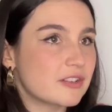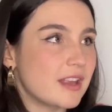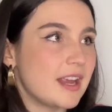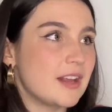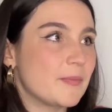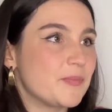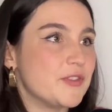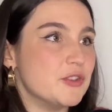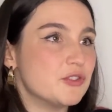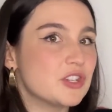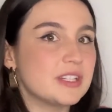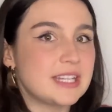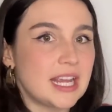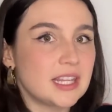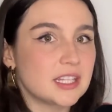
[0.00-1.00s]
Like, you should
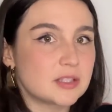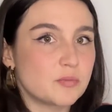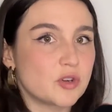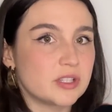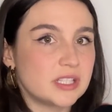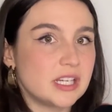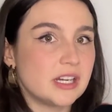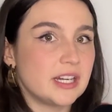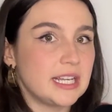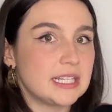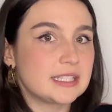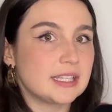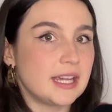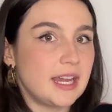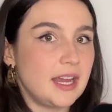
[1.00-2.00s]
take this more seriously.